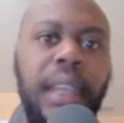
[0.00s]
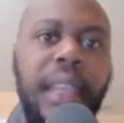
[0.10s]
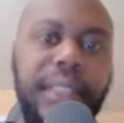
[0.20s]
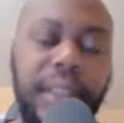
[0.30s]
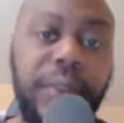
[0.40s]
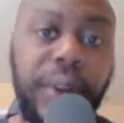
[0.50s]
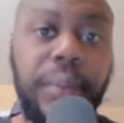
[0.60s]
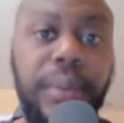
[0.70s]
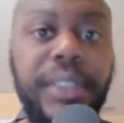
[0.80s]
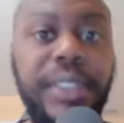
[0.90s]
Tim For here,
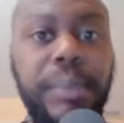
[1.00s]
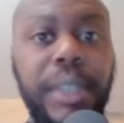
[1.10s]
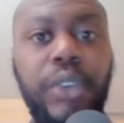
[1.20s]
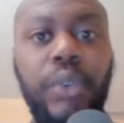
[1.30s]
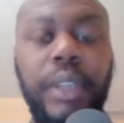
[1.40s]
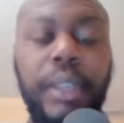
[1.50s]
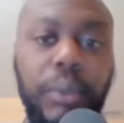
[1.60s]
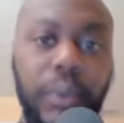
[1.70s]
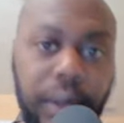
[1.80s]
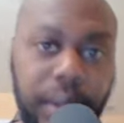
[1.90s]
brothers in Bitcoin, and
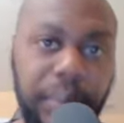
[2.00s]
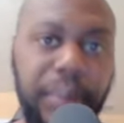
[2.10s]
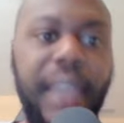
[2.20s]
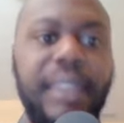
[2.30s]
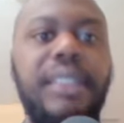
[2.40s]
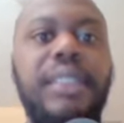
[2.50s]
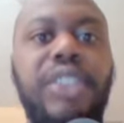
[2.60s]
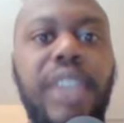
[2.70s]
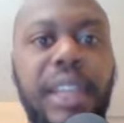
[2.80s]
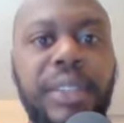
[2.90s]
welcome back to the
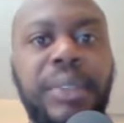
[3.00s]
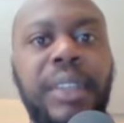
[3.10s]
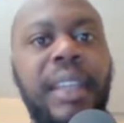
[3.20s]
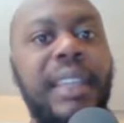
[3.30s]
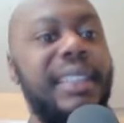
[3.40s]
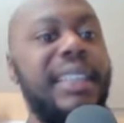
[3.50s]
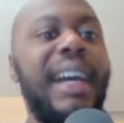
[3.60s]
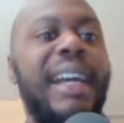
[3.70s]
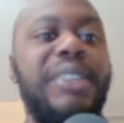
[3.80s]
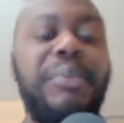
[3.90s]
channel.
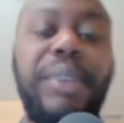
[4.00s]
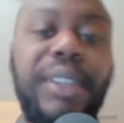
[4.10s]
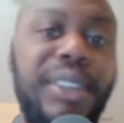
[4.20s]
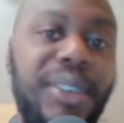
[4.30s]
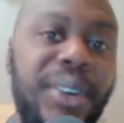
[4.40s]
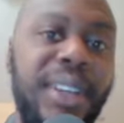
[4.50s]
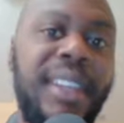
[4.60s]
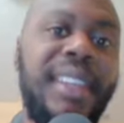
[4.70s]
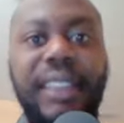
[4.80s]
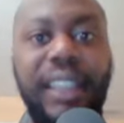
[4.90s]
Guys, Bitcoin
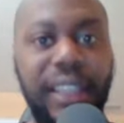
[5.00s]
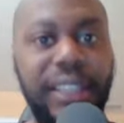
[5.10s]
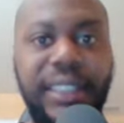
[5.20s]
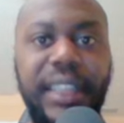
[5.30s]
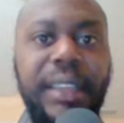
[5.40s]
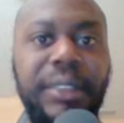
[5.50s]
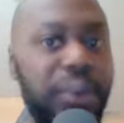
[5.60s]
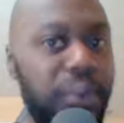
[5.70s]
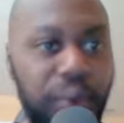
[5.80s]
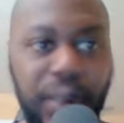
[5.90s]
declared dead
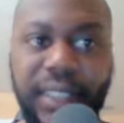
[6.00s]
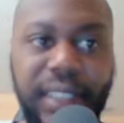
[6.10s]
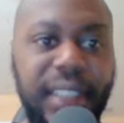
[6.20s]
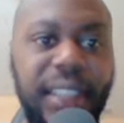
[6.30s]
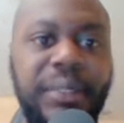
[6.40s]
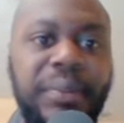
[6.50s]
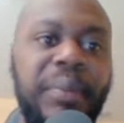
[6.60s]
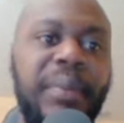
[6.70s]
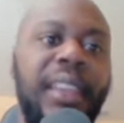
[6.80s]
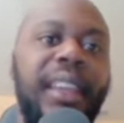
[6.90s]
once again.
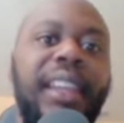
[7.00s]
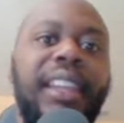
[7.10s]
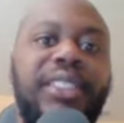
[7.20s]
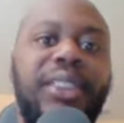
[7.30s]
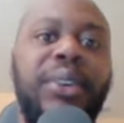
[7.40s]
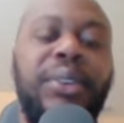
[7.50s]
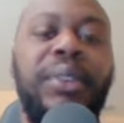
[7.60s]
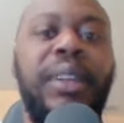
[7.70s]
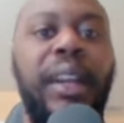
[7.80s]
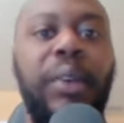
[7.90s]
And so
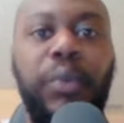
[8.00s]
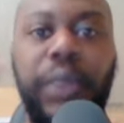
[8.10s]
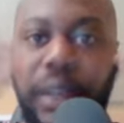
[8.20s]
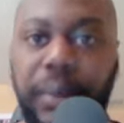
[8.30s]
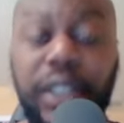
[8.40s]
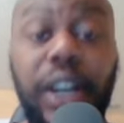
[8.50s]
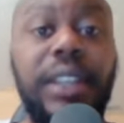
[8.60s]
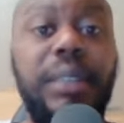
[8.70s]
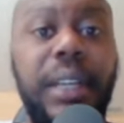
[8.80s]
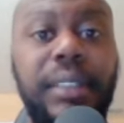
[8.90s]
we're going to be talking
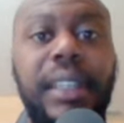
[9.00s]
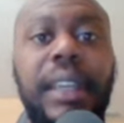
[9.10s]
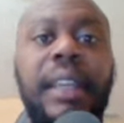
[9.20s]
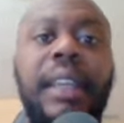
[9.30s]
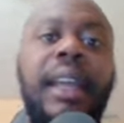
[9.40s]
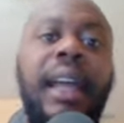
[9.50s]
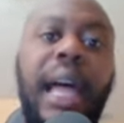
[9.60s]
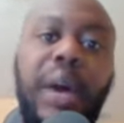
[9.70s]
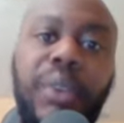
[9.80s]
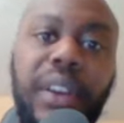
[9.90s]
about that.
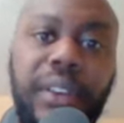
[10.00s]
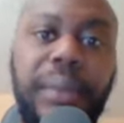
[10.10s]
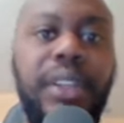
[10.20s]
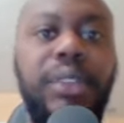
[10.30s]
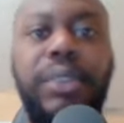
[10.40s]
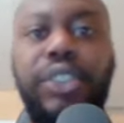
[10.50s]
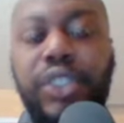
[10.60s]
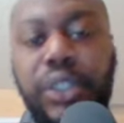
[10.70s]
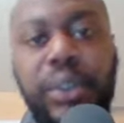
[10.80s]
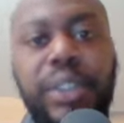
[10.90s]
However, I'm going to be
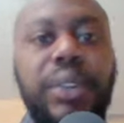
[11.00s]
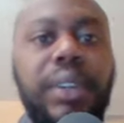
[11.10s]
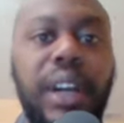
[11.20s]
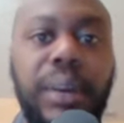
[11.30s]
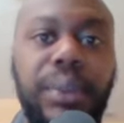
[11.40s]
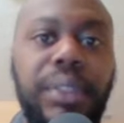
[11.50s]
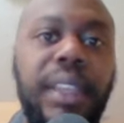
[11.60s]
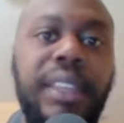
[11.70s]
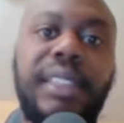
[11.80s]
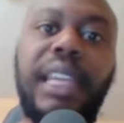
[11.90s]
showing you a couple
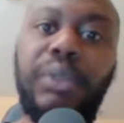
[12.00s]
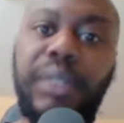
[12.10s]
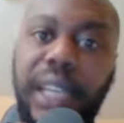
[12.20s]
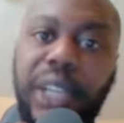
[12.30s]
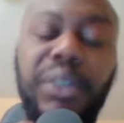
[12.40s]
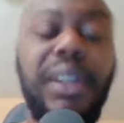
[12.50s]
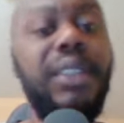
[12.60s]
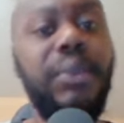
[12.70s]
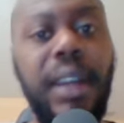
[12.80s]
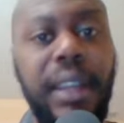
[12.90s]
things that will tell you
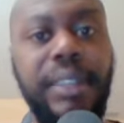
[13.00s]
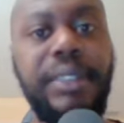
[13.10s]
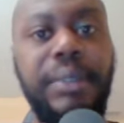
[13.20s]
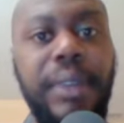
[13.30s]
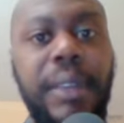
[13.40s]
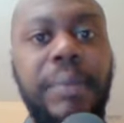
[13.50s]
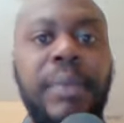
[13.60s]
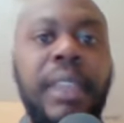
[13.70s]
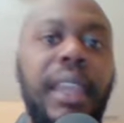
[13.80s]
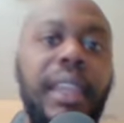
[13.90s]
otherwise, right?
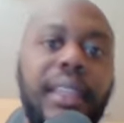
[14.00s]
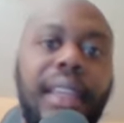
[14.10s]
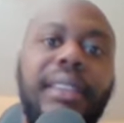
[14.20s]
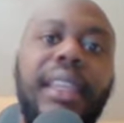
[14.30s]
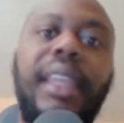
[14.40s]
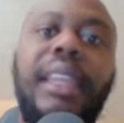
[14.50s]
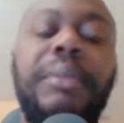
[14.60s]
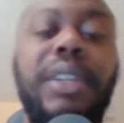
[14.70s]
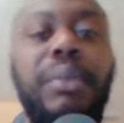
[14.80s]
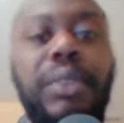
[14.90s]
And then at the end, I'm
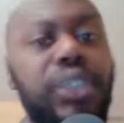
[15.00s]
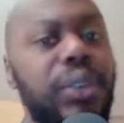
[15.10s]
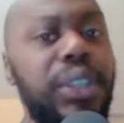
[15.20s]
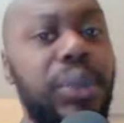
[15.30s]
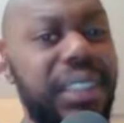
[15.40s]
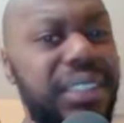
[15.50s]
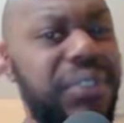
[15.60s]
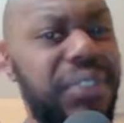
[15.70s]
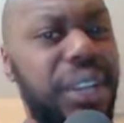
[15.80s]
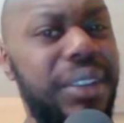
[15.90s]
going to be showing you this
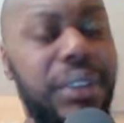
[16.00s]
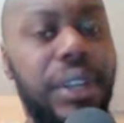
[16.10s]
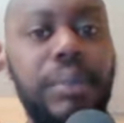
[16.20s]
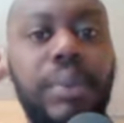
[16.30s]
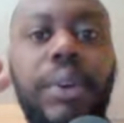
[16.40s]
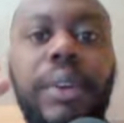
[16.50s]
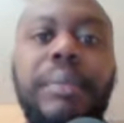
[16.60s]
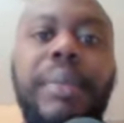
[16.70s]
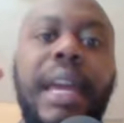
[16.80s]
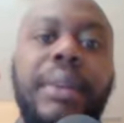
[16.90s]
very, very important
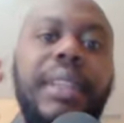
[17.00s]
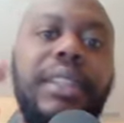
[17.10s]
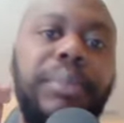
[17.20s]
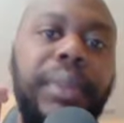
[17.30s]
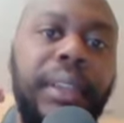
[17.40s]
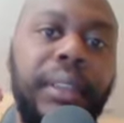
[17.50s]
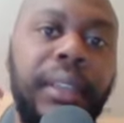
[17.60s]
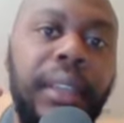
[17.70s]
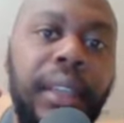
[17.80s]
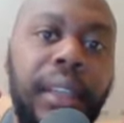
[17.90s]
pattern that's being
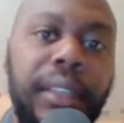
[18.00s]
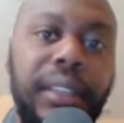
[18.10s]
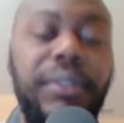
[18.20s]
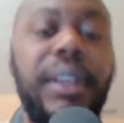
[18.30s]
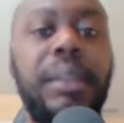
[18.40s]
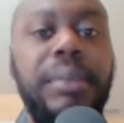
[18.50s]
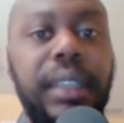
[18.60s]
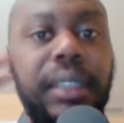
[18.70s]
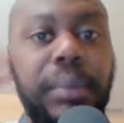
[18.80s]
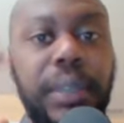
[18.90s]
developed
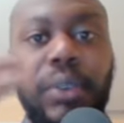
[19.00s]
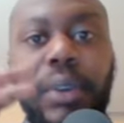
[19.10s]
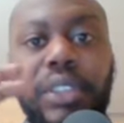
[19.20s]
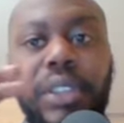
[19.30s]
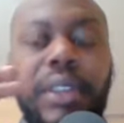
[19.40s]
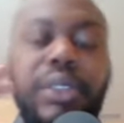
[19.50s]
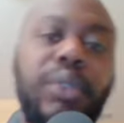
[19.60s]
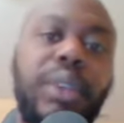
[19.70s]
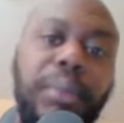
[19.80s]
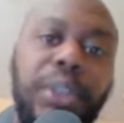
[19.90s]
in the Bitcoin chart. So you
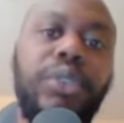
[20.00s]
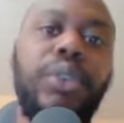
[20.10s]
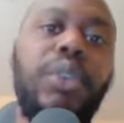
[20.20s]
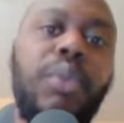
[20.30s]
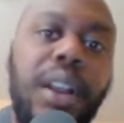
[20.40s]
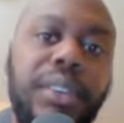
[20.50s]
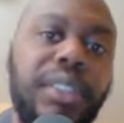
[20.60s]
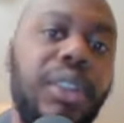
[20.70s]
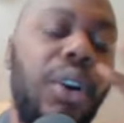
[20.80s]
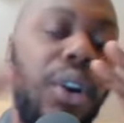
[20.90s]
want to be sure you watch this
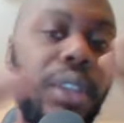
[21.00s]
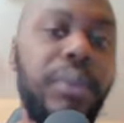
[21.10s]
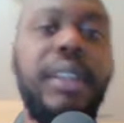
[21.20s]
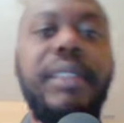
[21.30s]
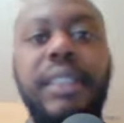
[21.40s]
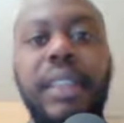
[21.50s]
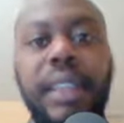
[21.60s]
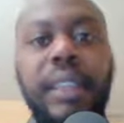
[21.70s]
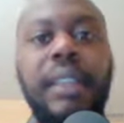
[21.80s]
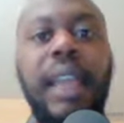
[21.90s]
all the way into the
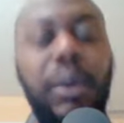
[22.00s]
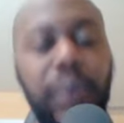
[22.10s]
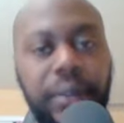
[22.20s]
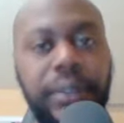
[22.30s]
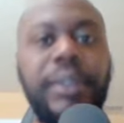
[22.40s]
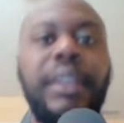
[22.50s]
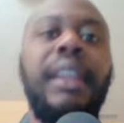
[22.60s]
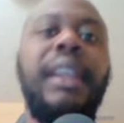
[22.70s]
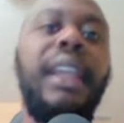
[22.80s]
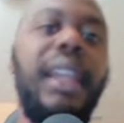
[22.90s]
end. However,
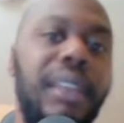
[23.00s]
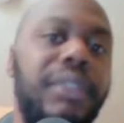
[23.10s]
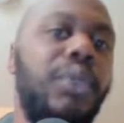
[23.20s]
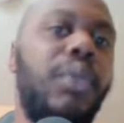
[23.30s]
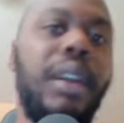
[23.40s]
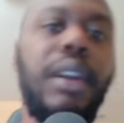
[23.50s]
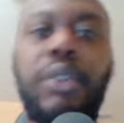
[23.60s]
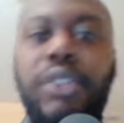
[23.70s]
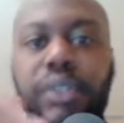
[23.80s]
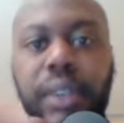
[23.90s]
if you want to go
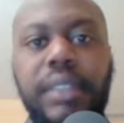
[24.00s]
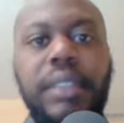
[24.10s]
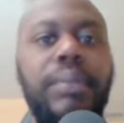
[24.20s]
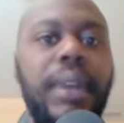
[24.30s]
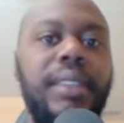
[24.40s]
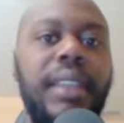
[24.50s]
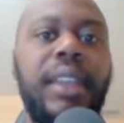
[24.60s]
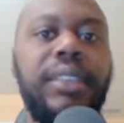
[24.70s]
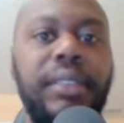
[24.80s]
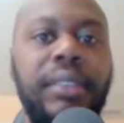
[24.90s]
straight to the price
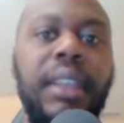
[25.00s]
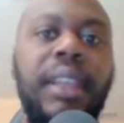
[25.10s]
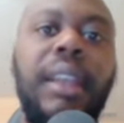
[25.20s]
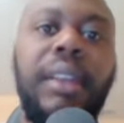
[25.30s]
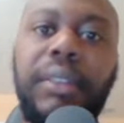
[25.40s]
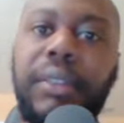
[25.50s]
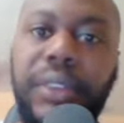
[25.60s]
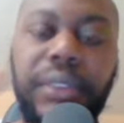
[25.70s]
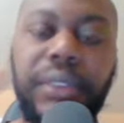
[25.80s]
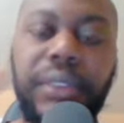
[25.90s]
action,
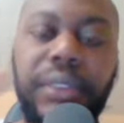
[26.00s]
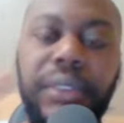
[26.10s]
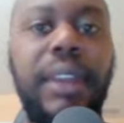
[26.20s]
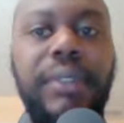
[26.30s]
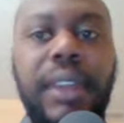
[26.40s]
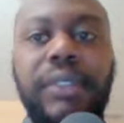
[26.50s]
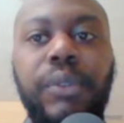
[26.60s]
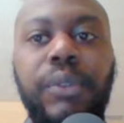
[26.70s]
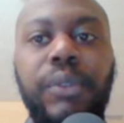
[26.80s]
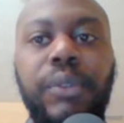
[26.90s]
feel free to fast
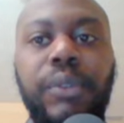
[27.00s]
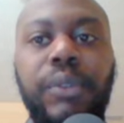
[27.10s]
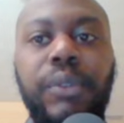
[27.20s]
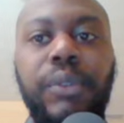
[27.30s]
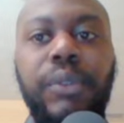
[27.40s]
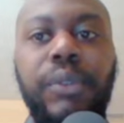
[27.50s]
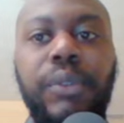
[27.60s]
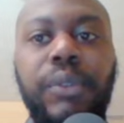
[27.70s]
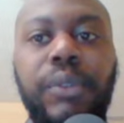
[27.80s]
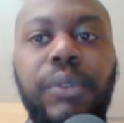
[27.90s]
forward directly to the
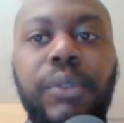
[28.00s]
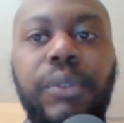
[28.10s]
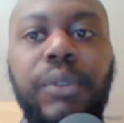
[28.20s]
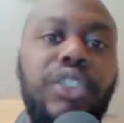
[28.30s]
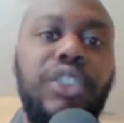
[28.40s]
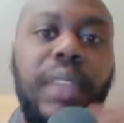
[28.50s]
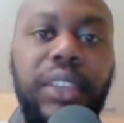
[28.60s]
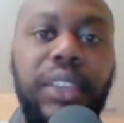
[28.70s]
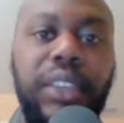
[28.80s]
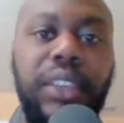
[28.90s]
end so that you
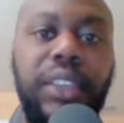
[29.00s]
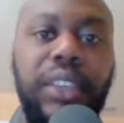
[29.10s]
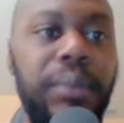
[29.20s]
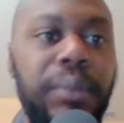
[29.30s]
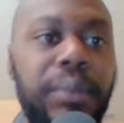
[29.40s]
can check that out.